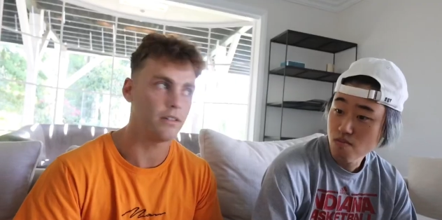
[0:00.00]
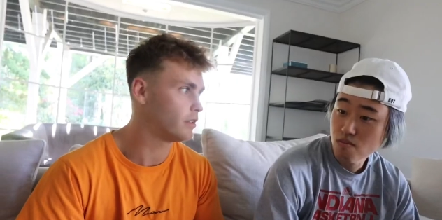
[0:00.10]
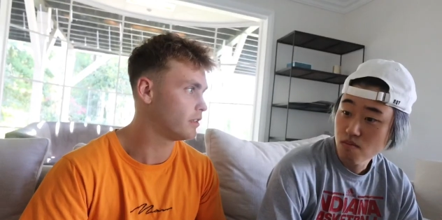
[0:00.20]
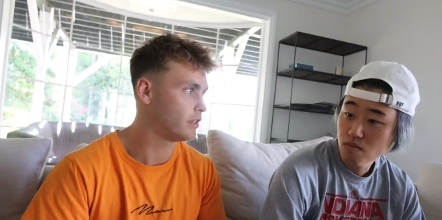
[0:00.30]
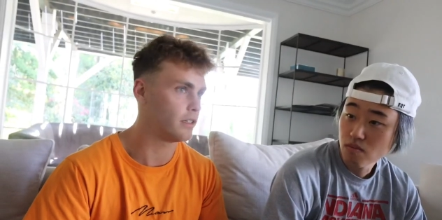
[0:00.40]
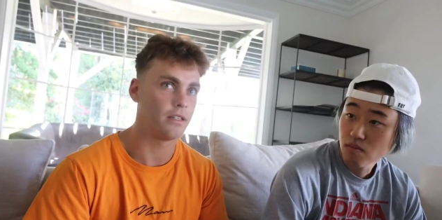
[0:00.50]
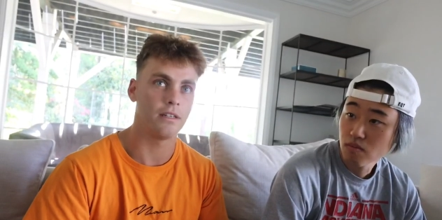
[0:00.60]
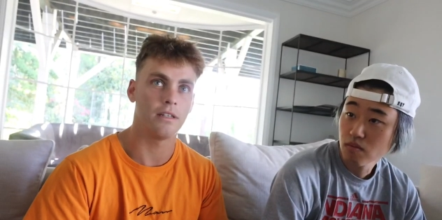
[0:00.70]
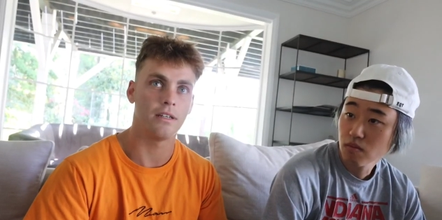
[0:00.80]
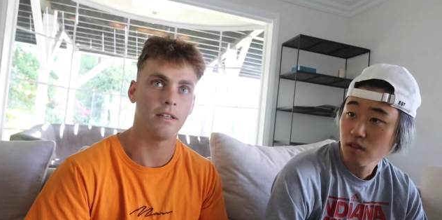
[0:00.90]
Speaker 1: No, because you
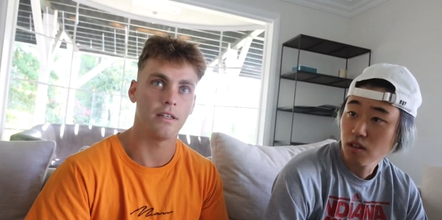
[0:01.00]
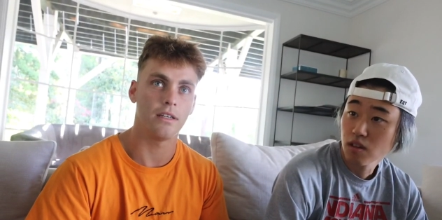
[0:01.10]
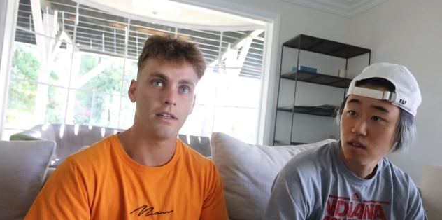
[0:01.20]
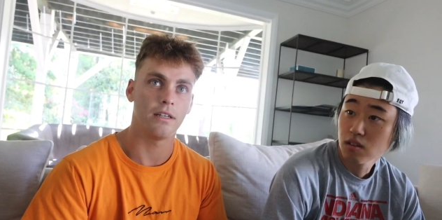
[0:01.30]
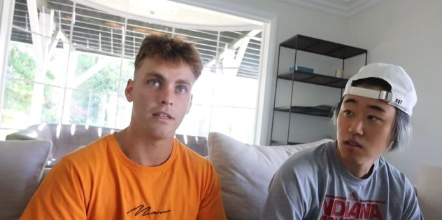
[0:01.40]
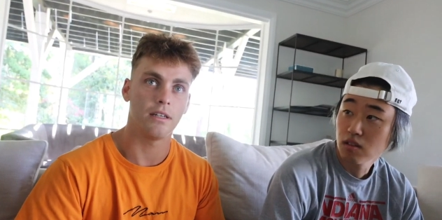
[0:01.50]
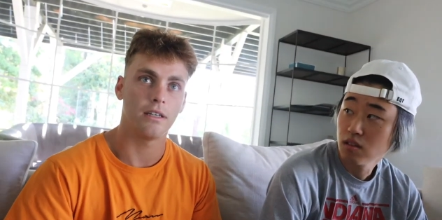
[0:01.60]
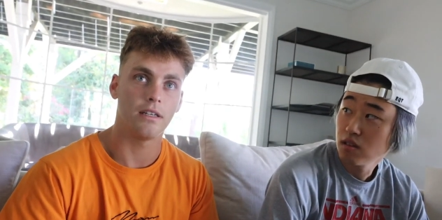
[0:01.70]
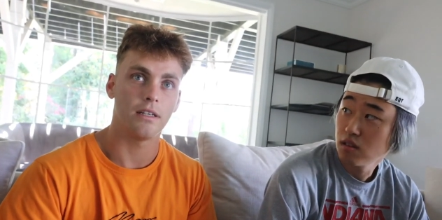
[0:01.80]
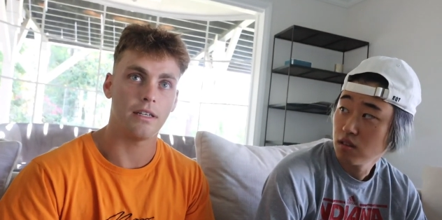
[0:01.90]
your camera was running,
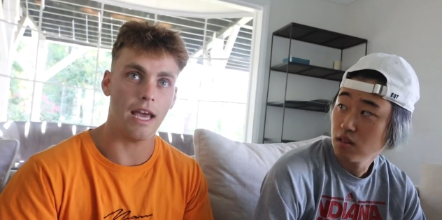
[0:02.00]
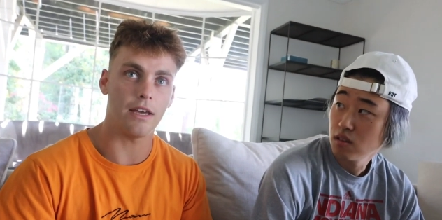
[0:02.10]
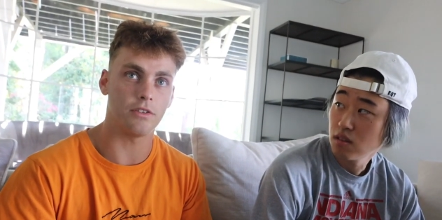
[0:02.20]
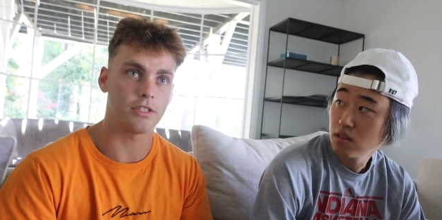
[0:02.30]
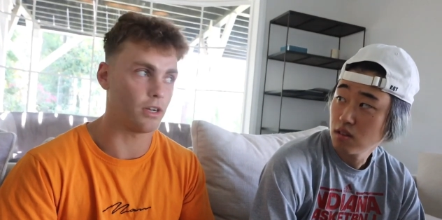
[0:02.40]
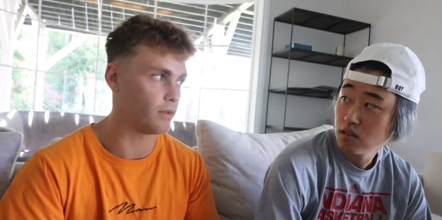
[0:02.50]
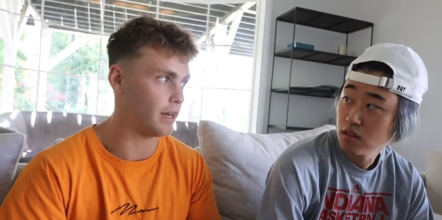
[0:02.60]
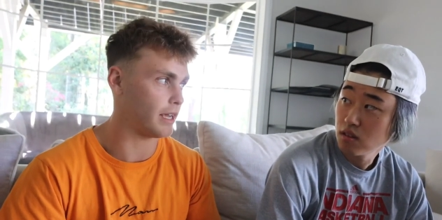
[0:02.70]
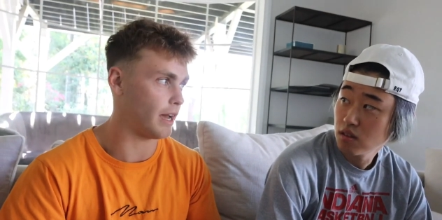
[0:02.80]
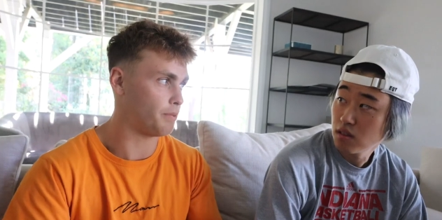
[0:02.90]
right? Yeah, it was yeah. still
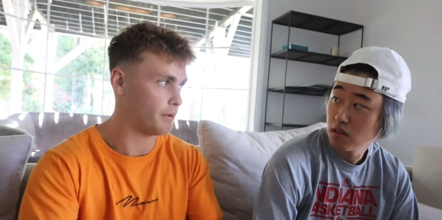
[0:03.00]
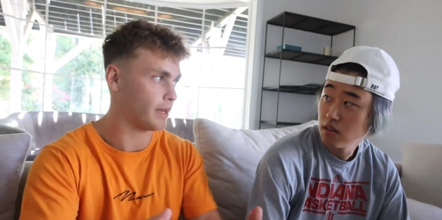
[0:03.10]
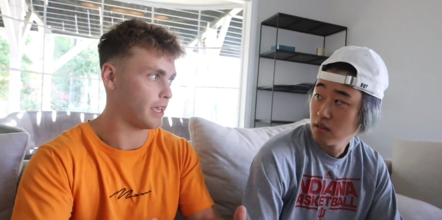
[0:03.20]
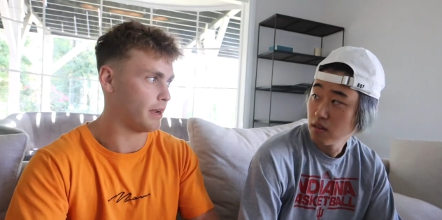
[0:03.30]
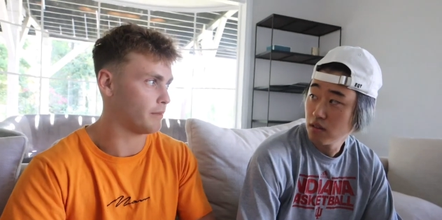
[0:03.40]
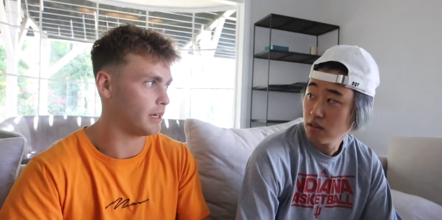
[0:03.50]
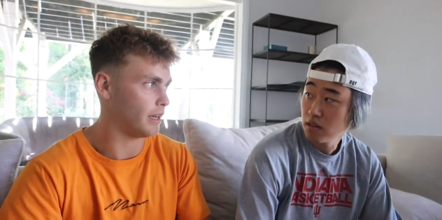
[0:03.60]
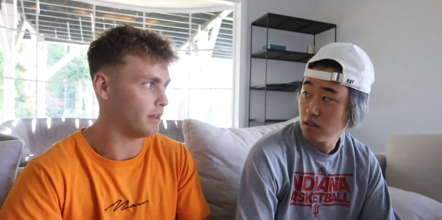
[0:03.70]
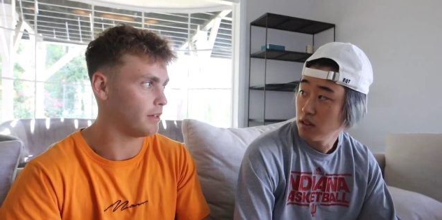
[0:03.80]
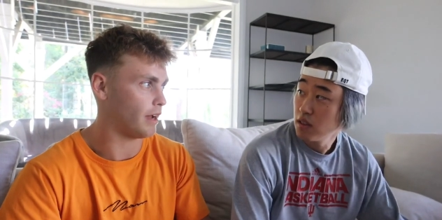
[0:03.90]
running. I put my camera
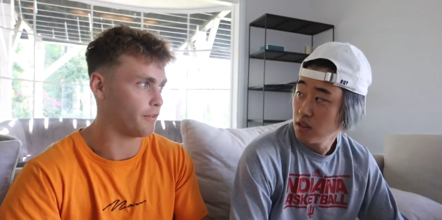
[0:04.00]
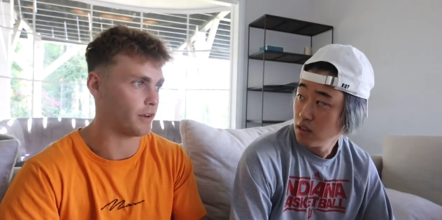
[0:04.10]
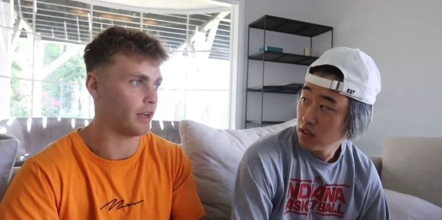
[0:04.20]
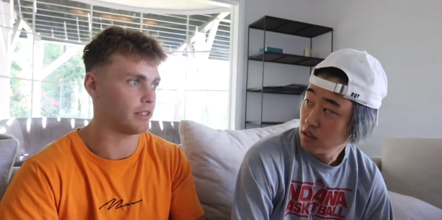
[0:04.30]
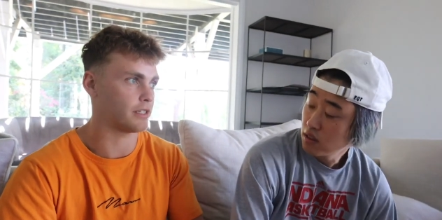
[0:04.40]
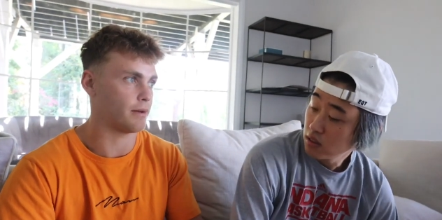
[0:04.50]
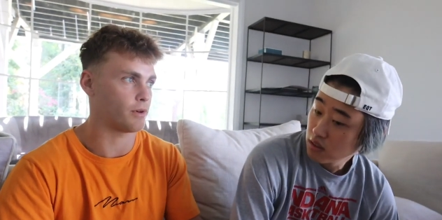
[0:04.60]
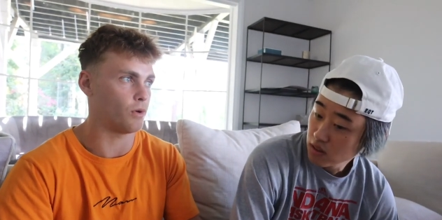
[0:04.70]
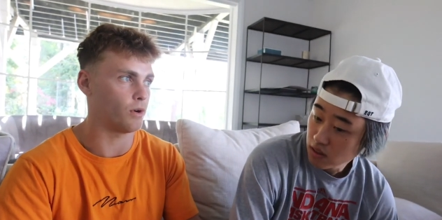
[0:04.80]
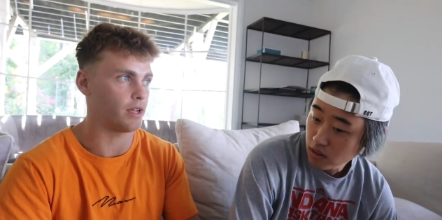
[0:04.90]
down. I forgot to stop
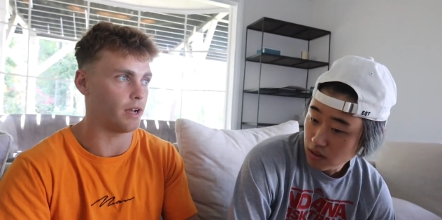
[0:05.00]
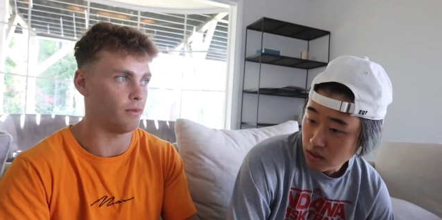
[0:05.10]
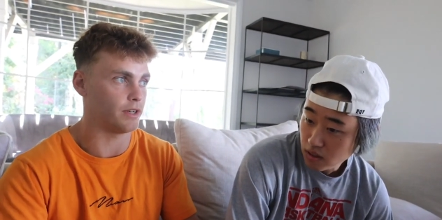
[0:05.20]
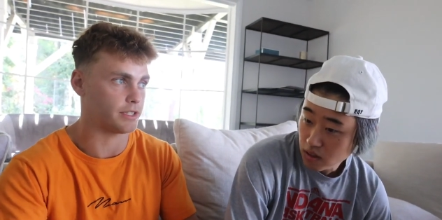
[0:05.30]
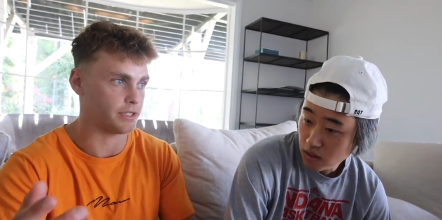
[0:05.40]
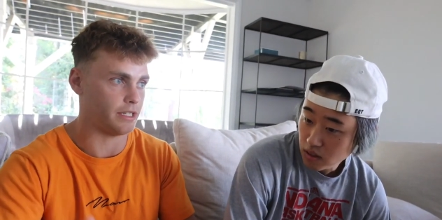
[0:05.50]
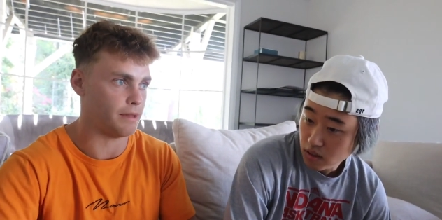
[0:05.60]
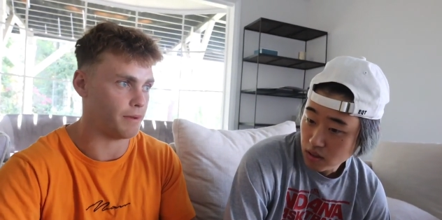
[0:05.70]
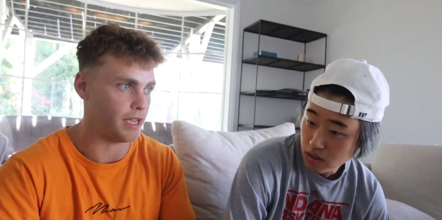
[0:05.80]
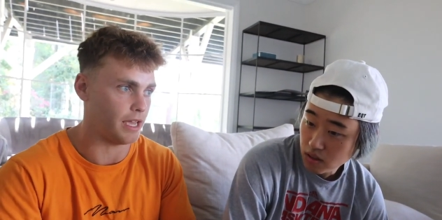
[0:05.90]
recording. I went to
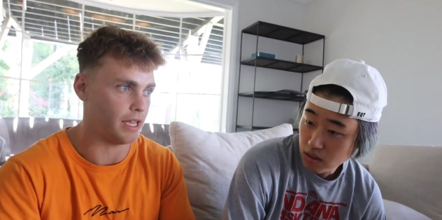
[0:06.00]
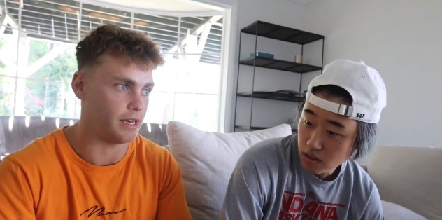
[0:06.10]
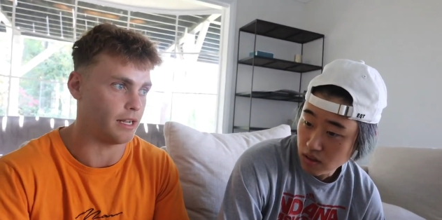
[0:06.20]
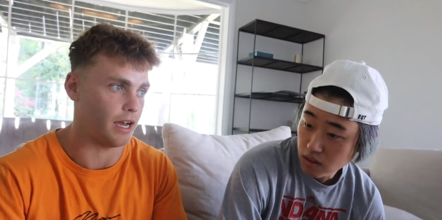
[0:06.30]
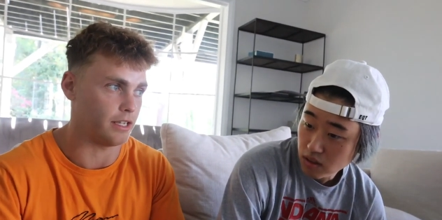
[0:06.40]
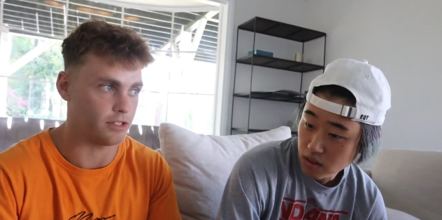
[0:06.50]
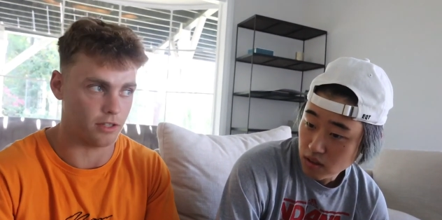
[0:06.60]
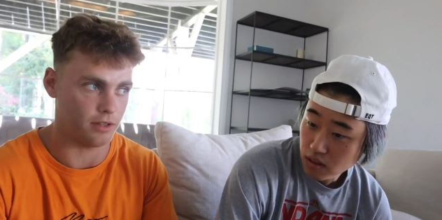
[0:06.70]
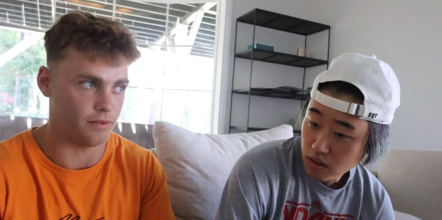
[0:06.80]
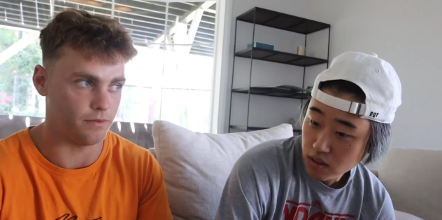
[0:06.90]
sleep, and I
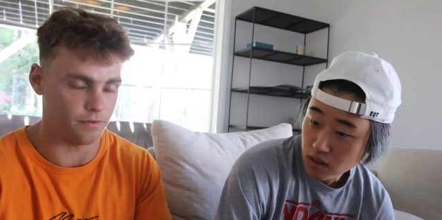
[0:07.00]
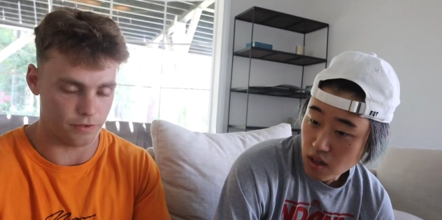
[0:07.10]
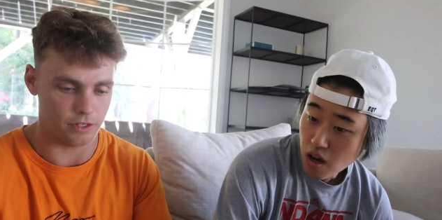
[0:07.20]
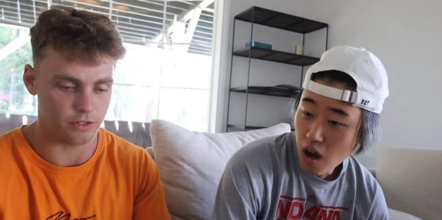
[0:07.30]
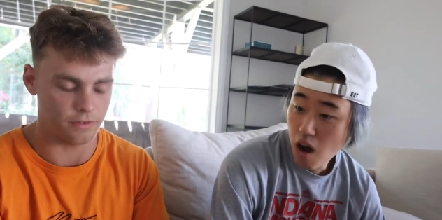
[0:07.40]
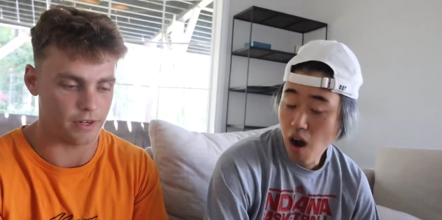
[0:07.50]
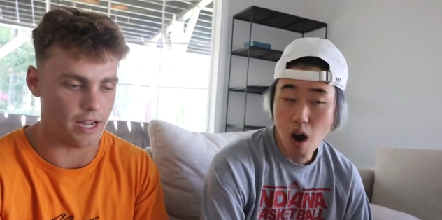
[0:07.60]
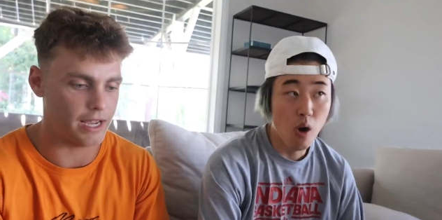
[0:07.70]
saw the footage overnight.